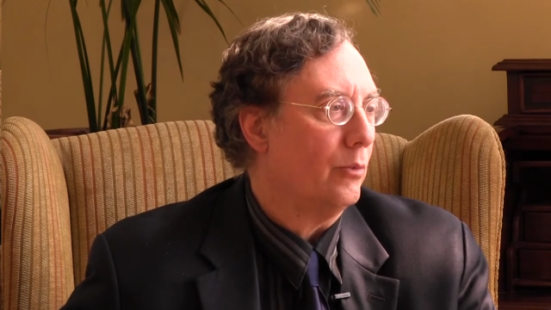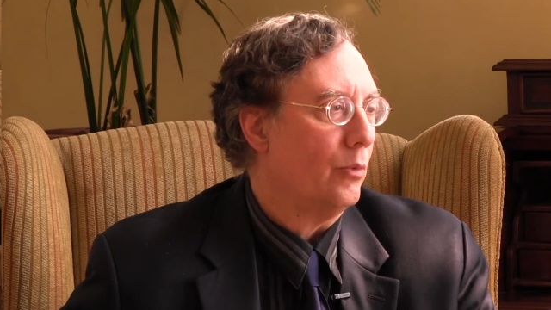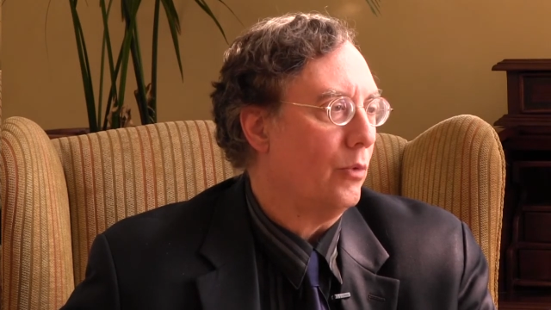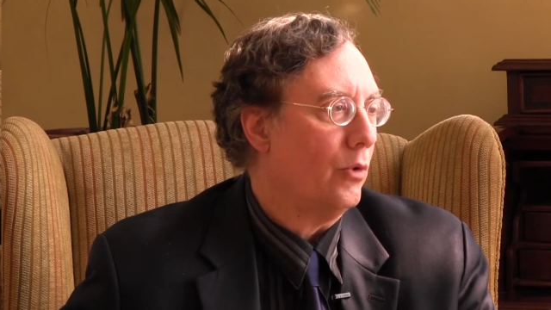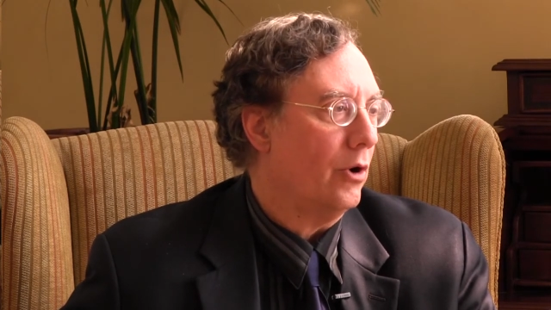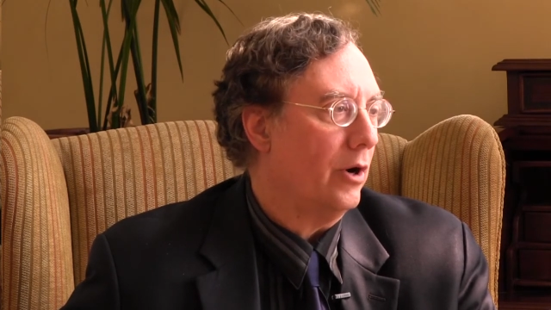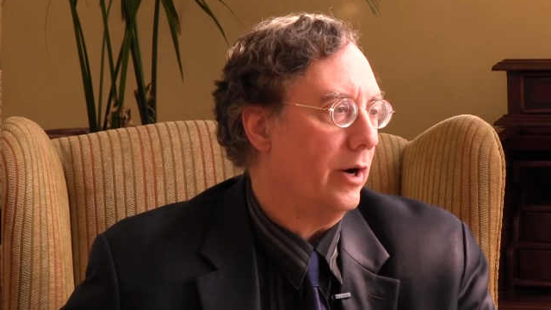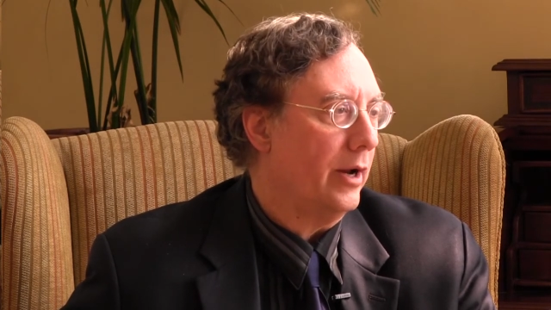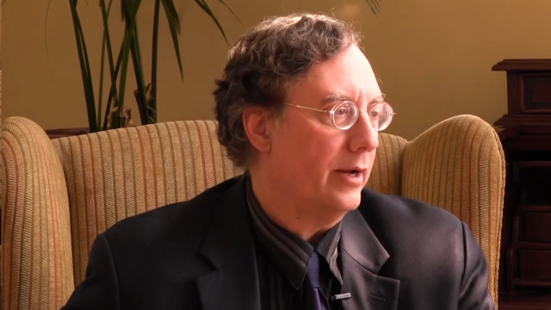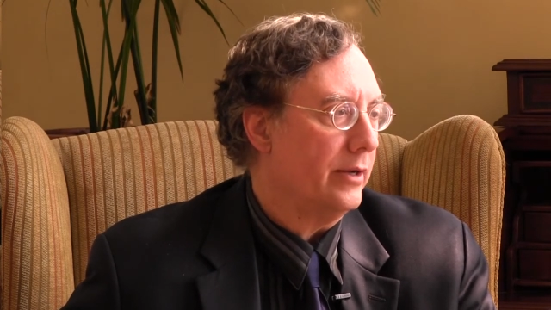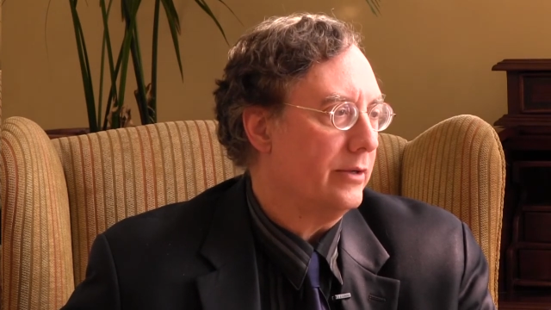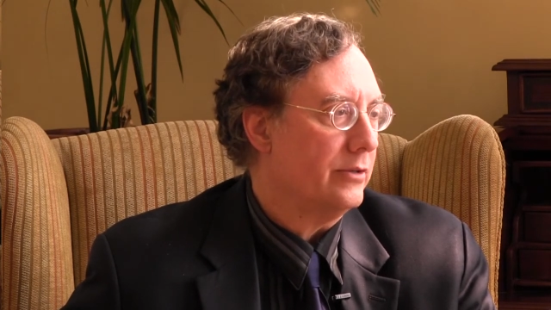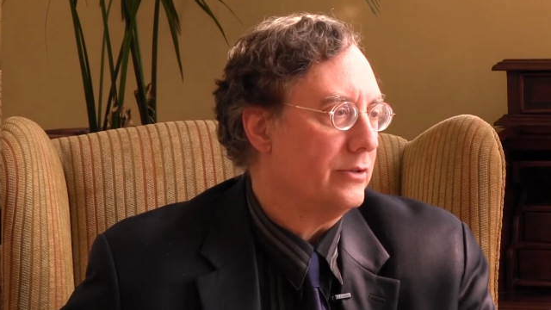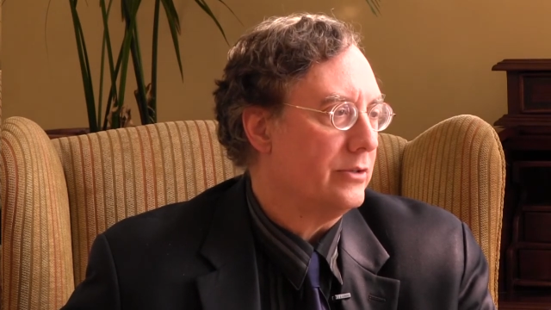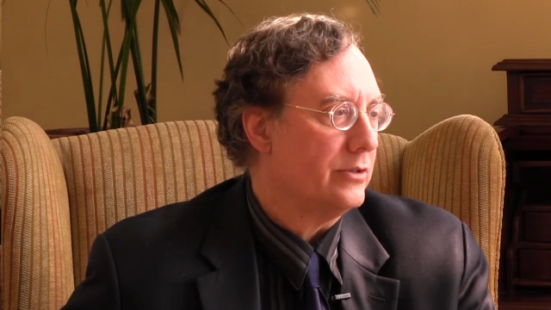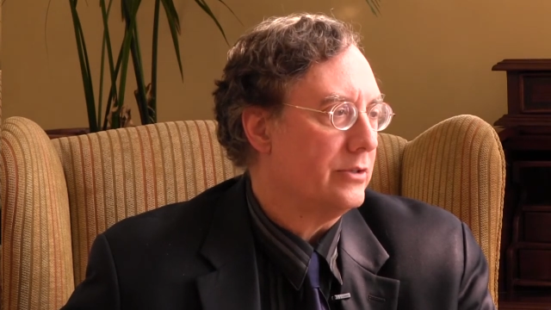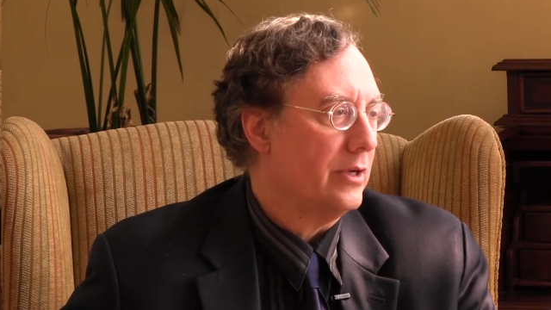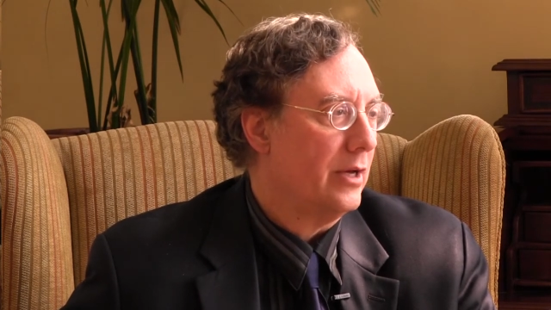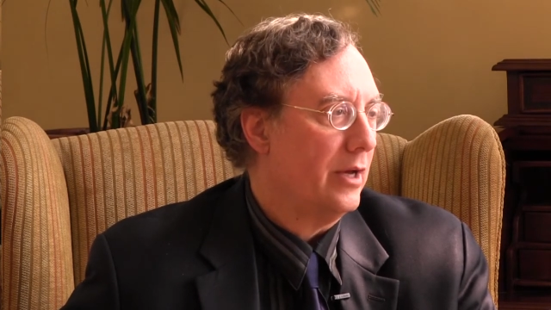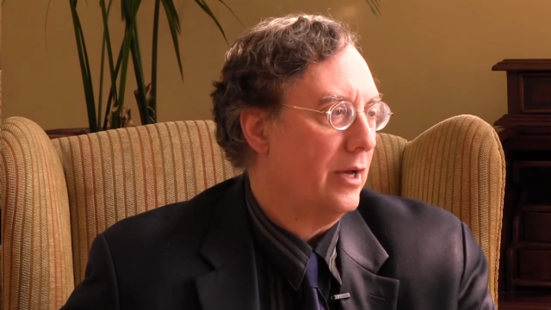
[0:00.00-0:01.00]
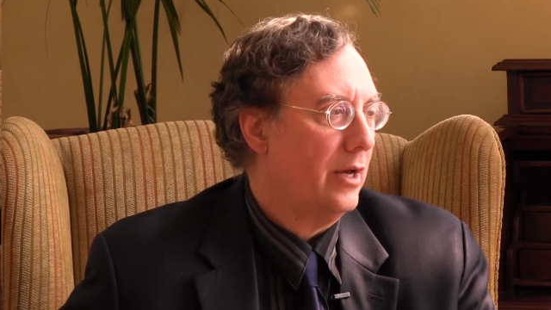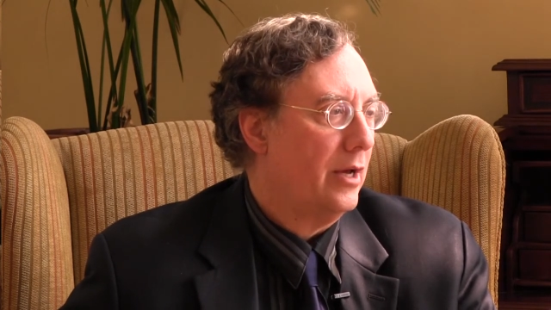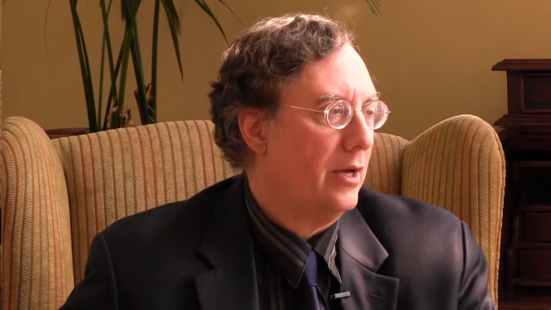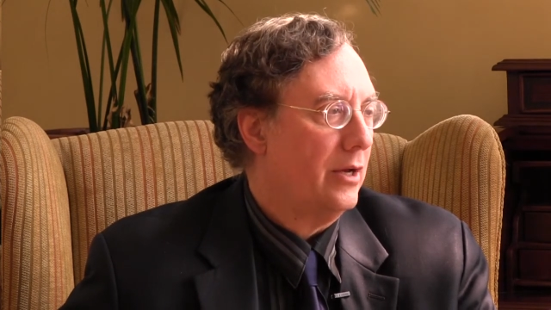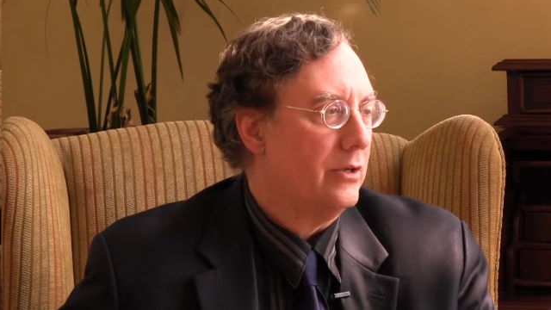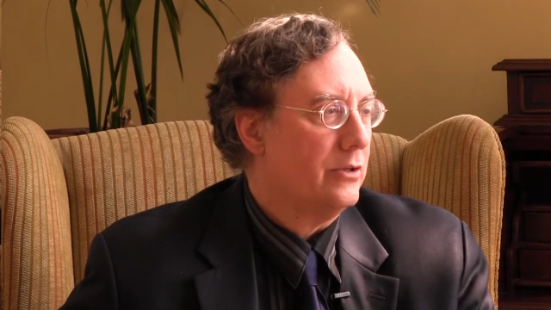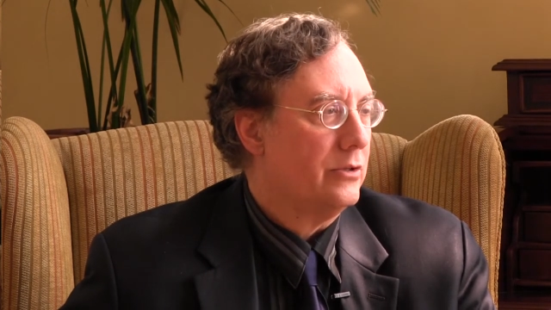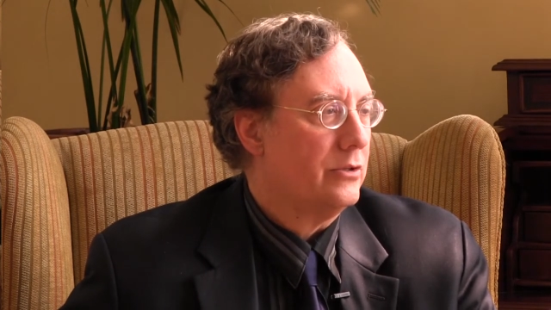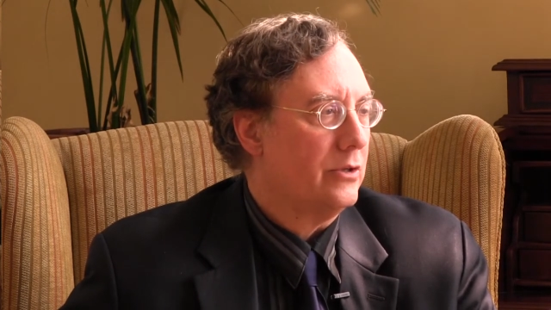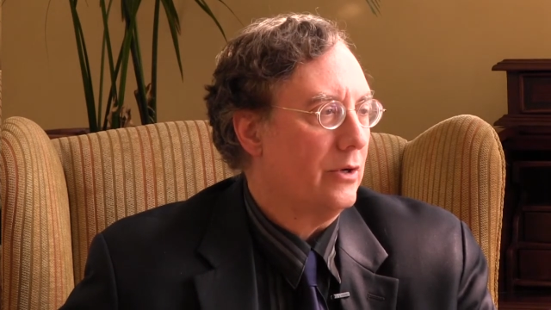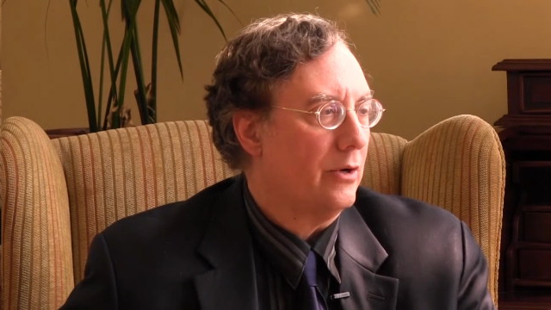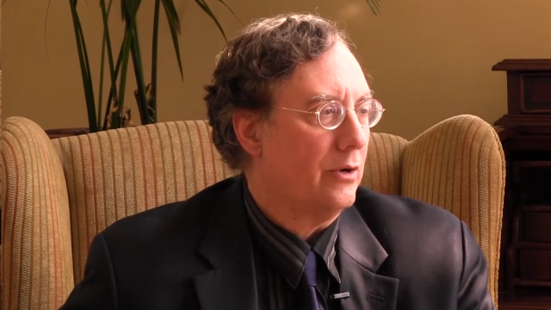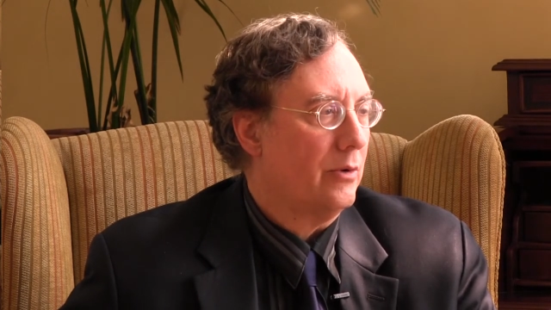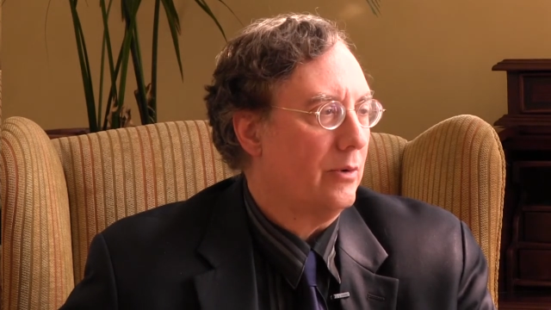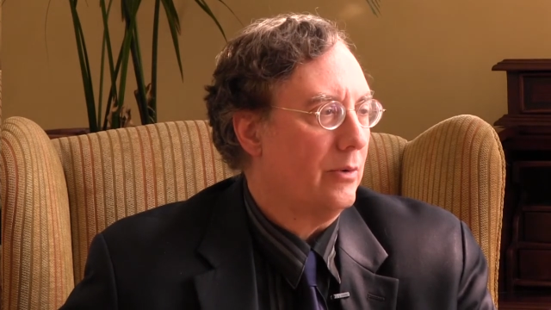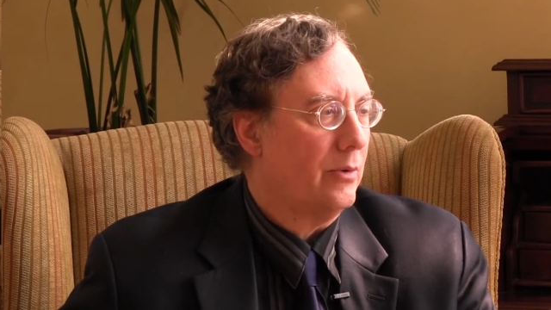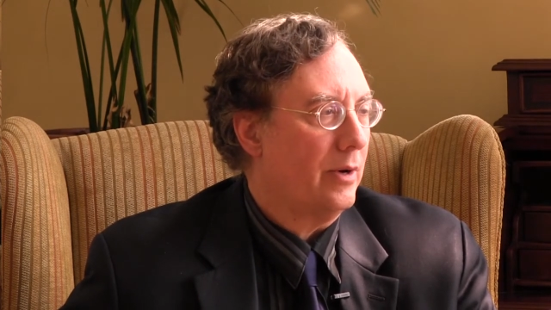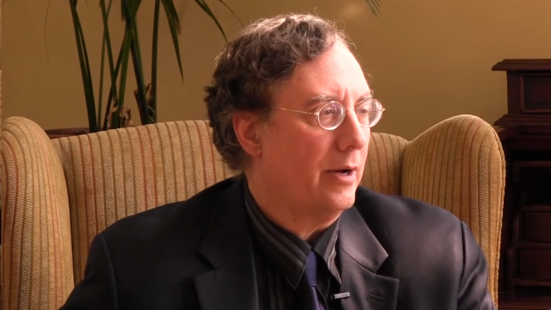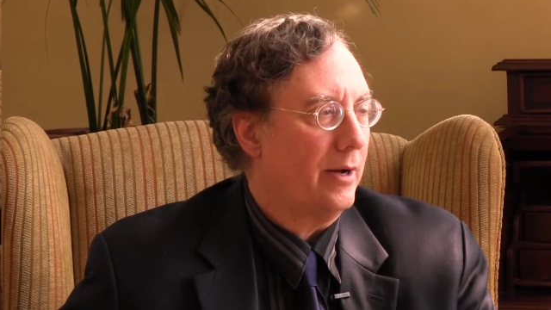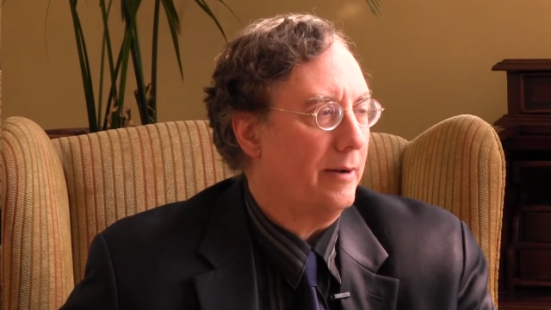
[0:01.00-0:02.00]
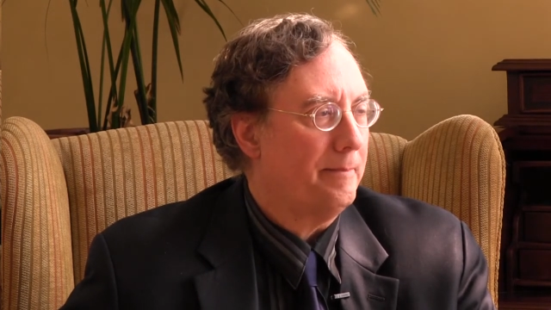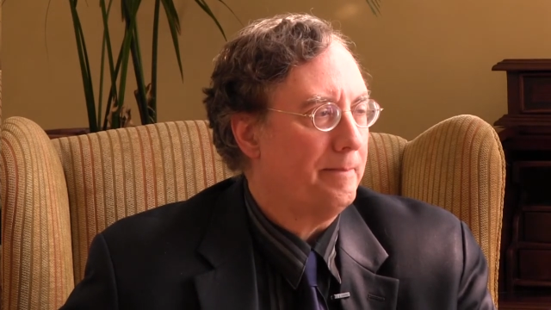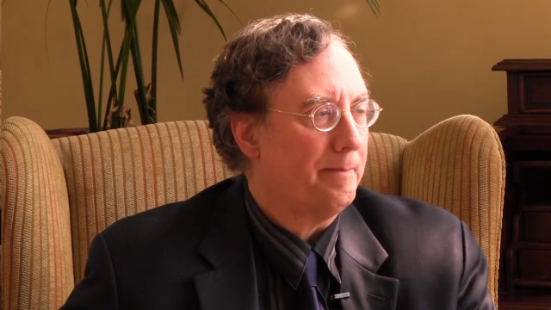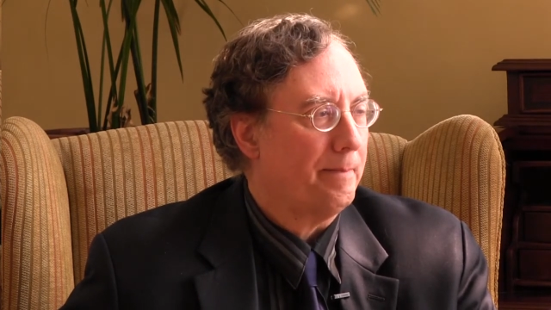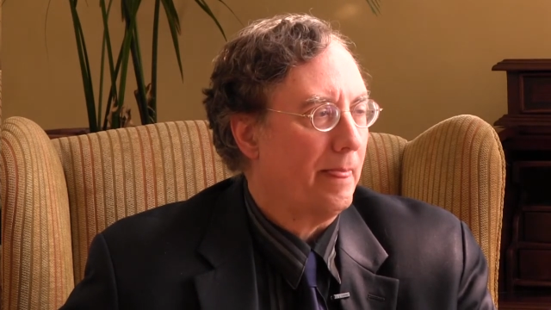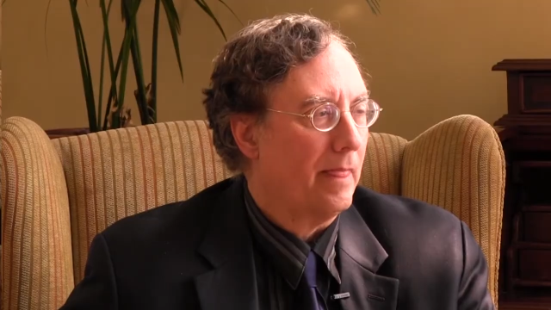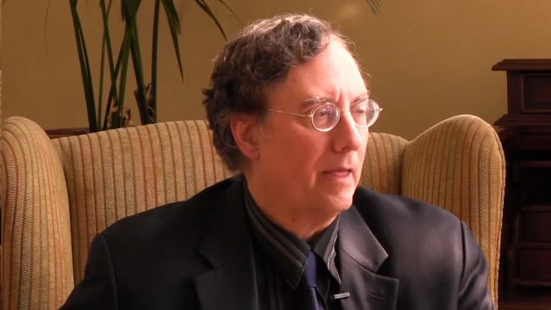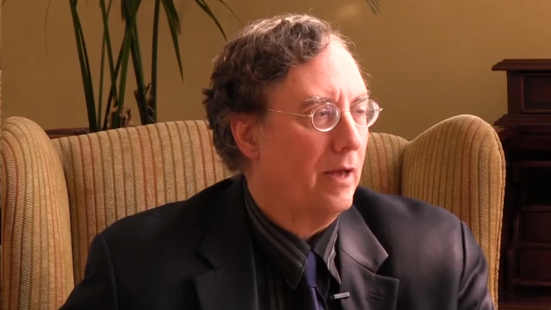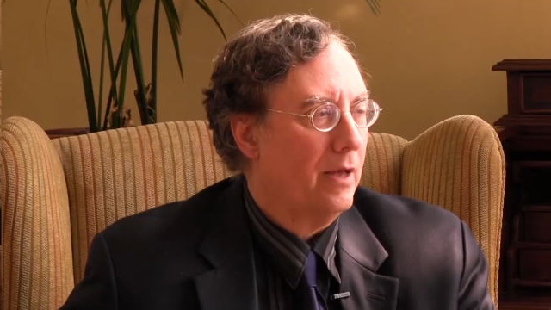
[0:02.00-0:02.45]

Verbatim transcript: warheads. So um,